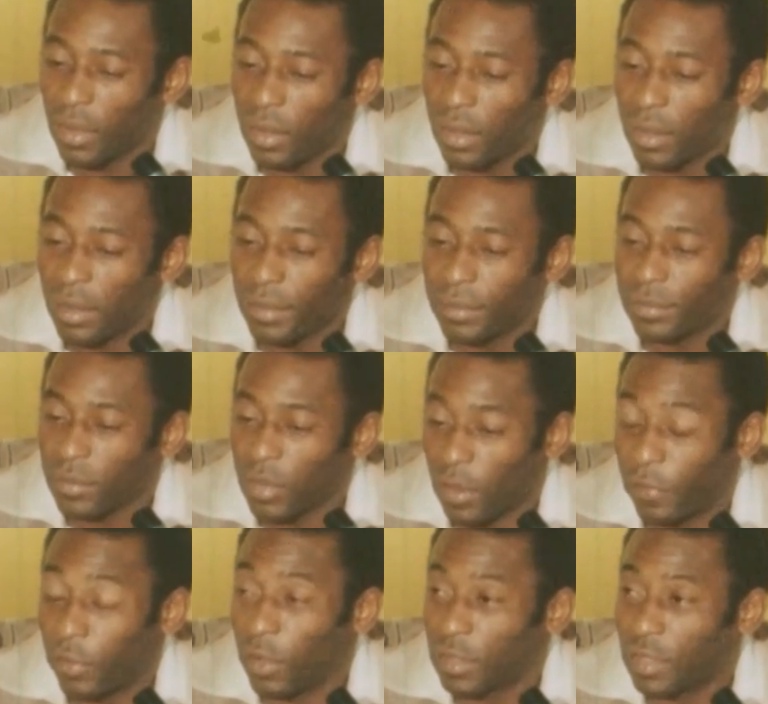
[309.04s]
uh,
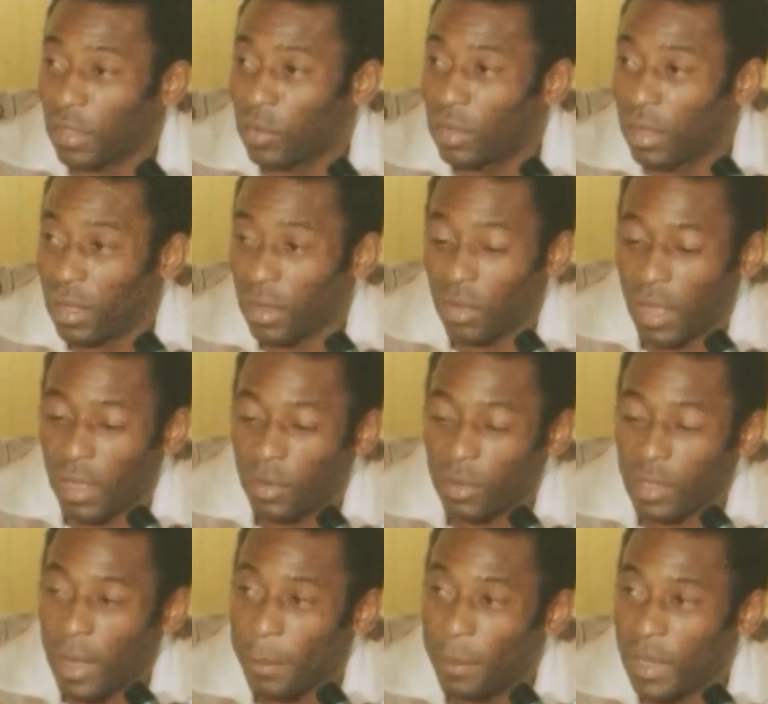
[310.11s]
of course I'm gonna, I'm
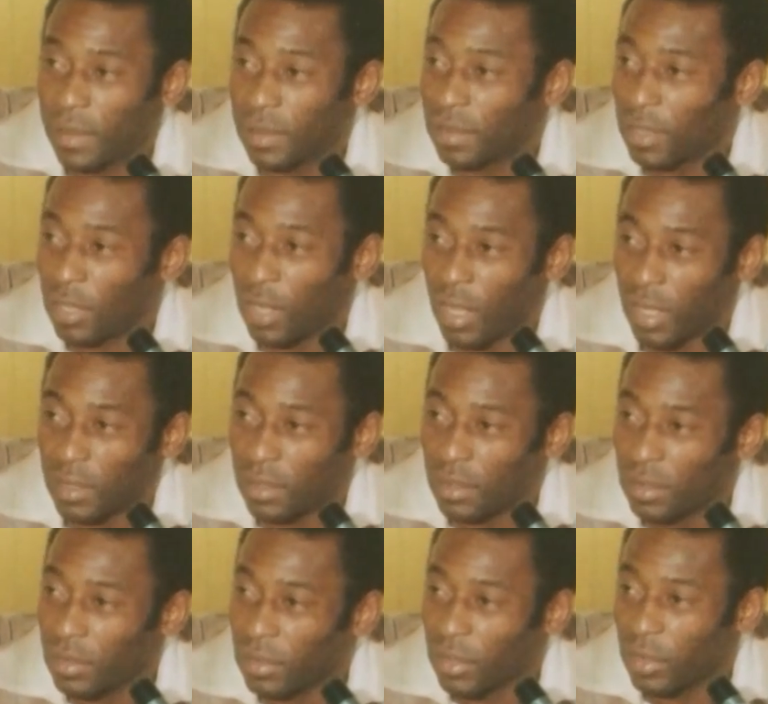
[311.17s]
gonna miss a lot.
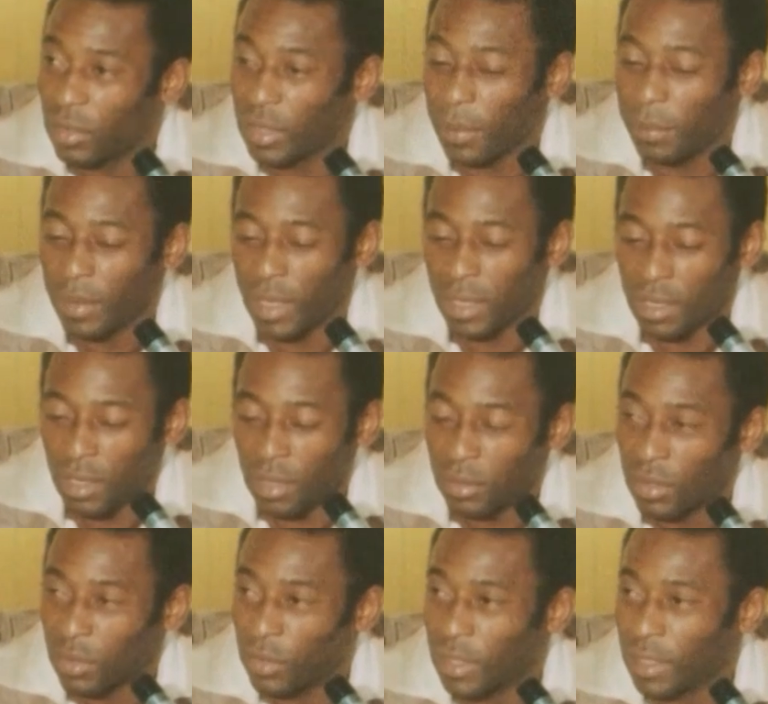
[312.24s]
I'm gonna be
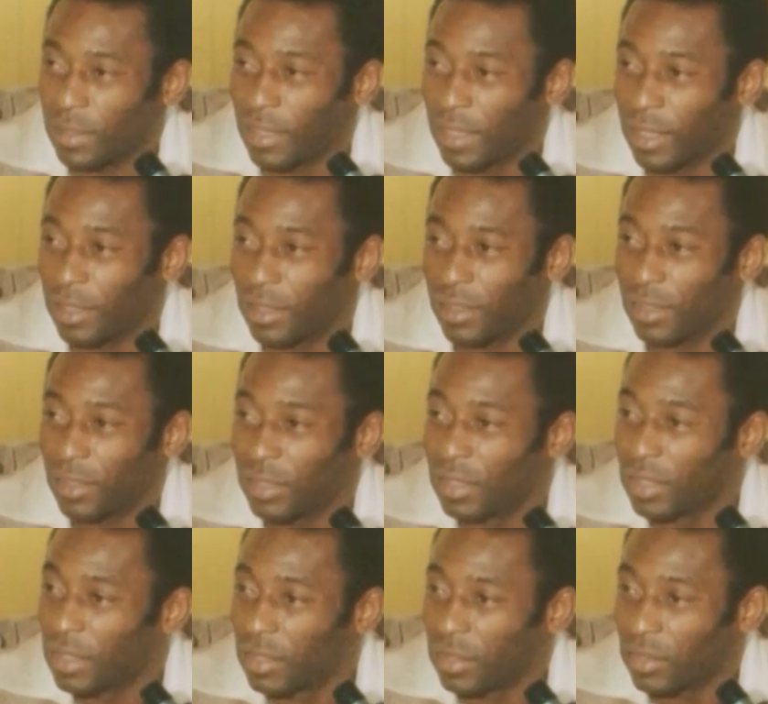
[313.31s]
around. I'm gonna stay.
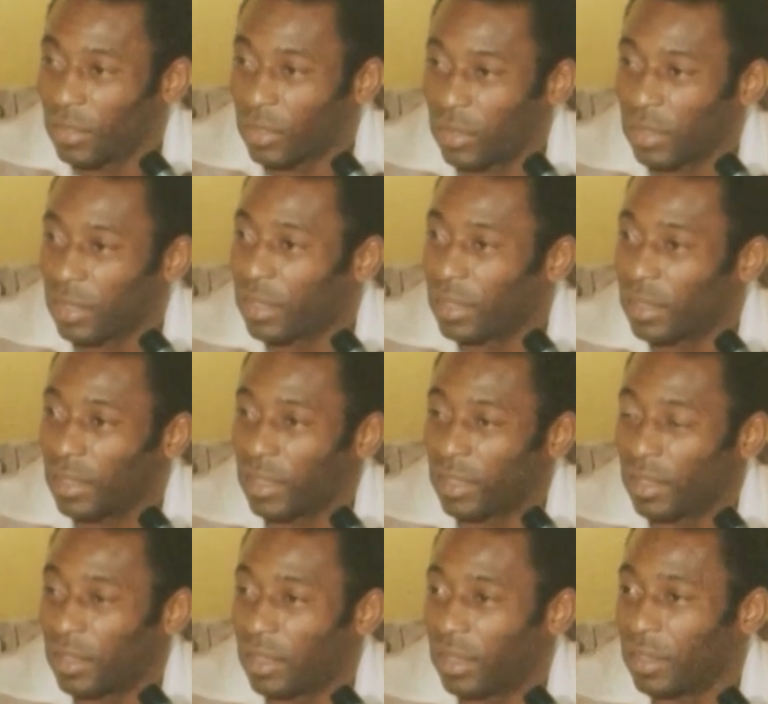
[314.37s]
In,
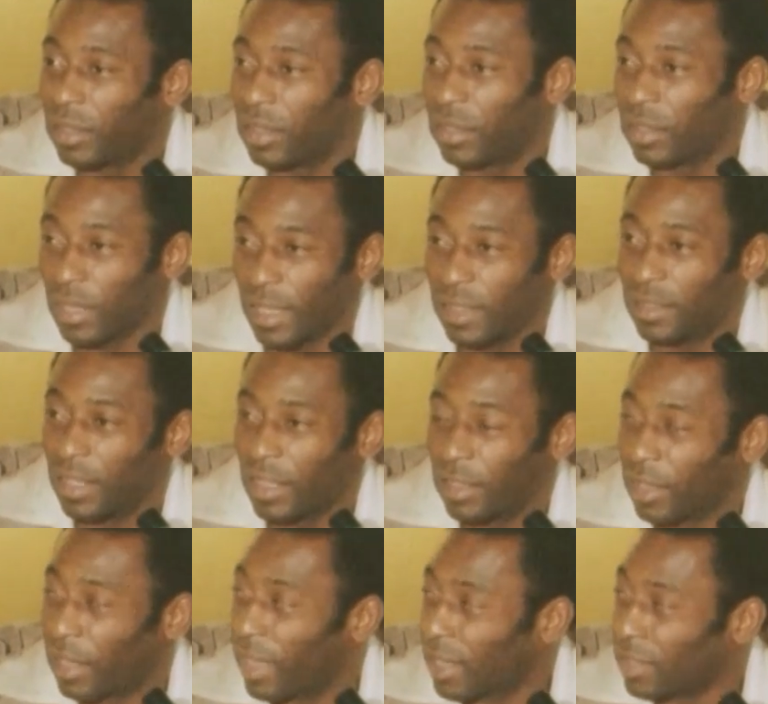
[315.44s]
in, in United
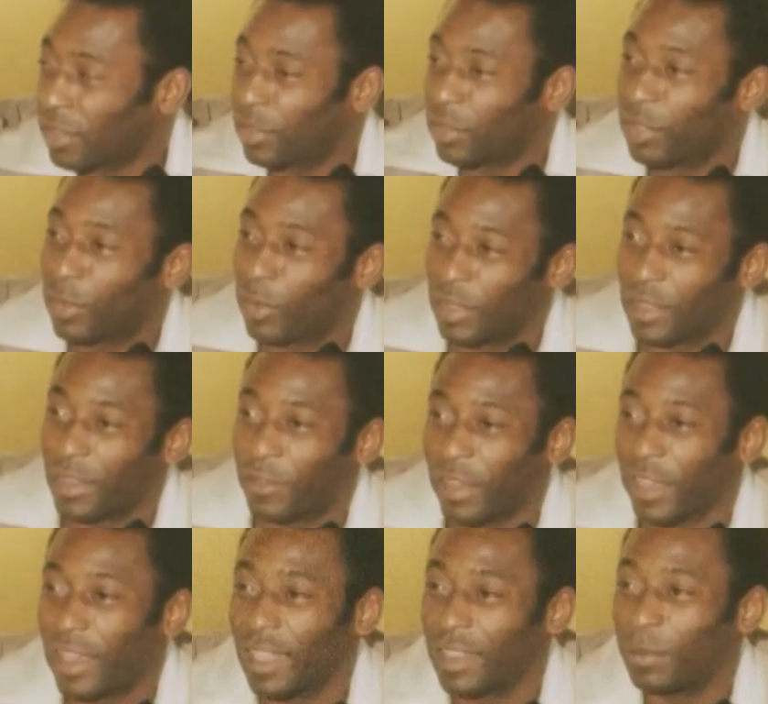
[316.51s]
States, I asked to the coach if
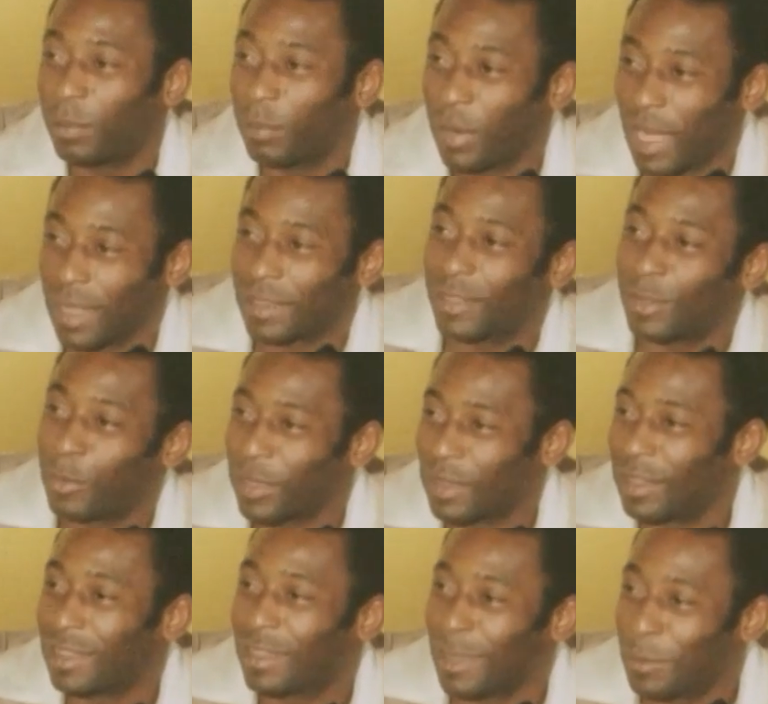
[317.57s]
I can practice
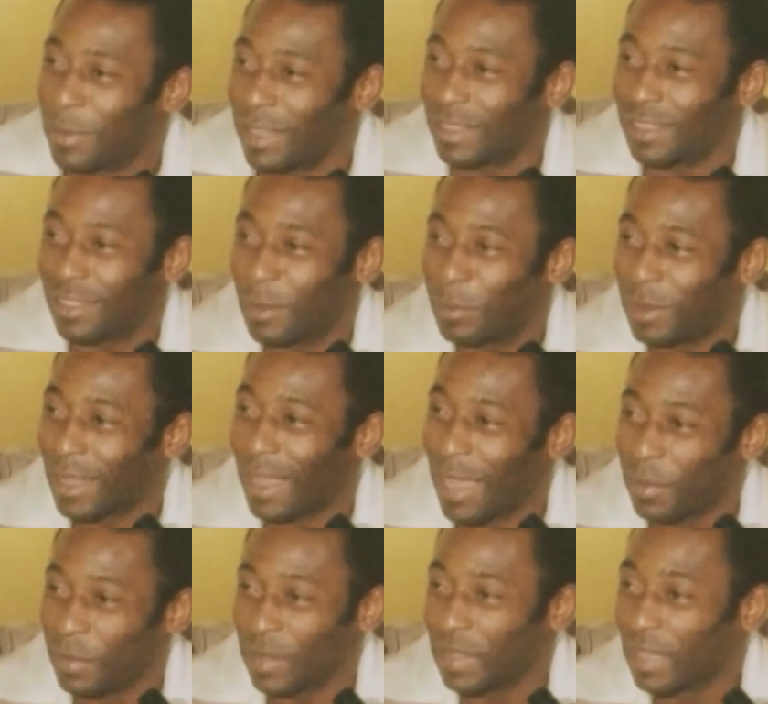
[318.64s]
with the teammates
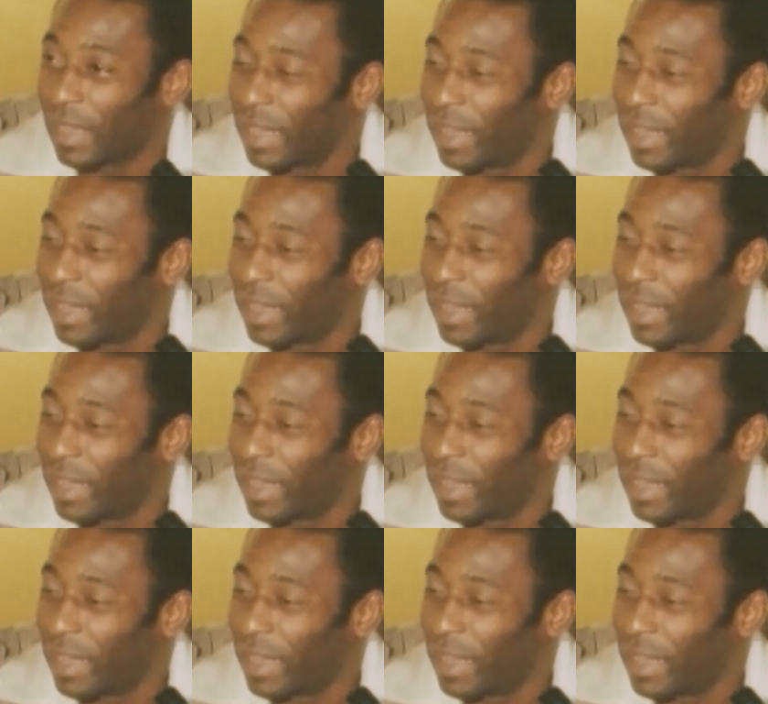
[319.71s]
sometimes,